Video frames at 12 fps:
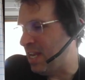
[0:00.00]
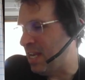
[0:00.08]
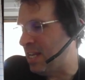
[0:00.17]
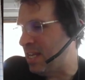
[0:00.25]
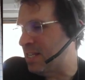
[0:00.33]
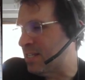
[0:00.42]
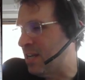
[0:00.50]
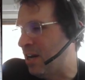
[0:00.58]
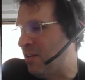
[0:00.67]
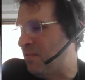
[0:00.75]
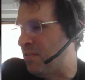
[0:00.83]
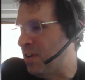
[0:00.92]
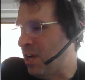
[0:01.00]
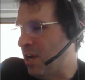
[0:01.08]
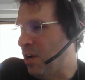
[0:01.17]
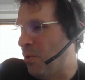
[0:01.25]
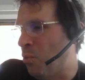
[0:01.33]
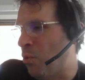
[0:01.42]
innings of
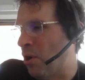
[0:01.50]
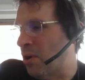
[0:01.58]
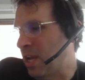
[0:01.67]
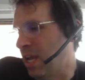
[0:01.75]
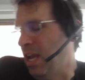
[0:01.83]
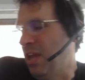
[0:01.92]
work.